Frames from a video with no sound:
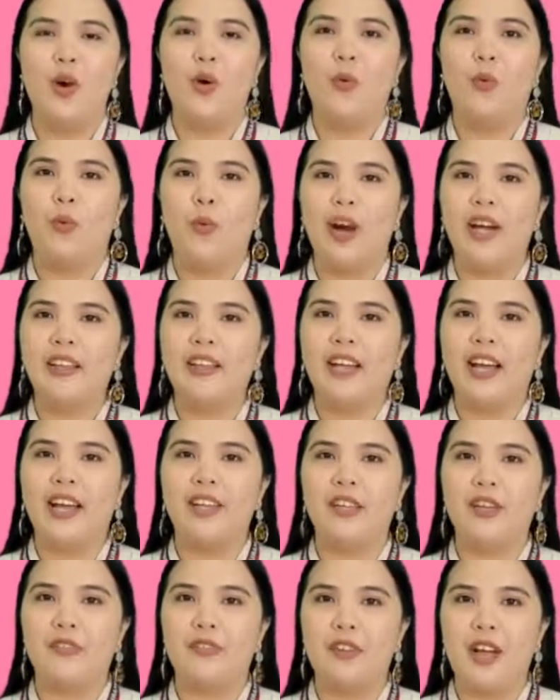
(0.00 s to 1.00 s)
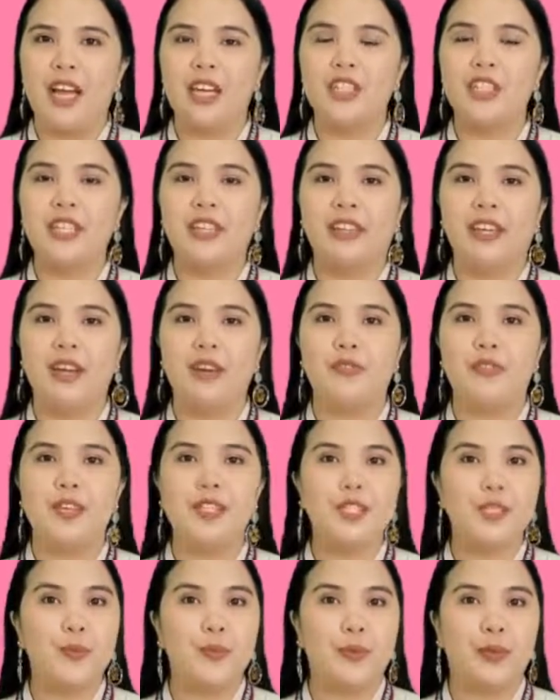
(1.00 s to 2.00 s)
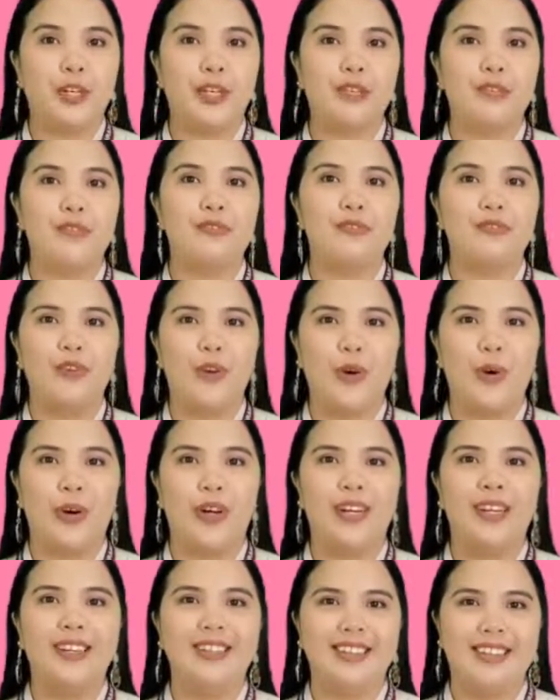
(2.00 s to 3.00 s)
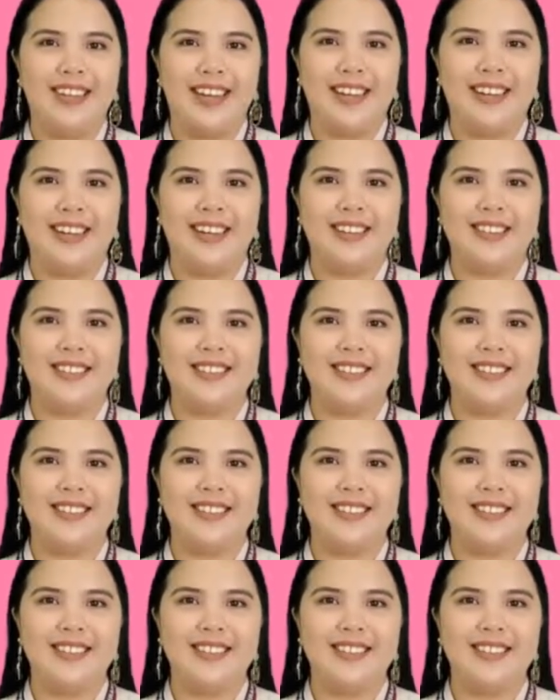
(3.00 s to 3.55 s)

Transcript: What kind of adjective is the word four-legged?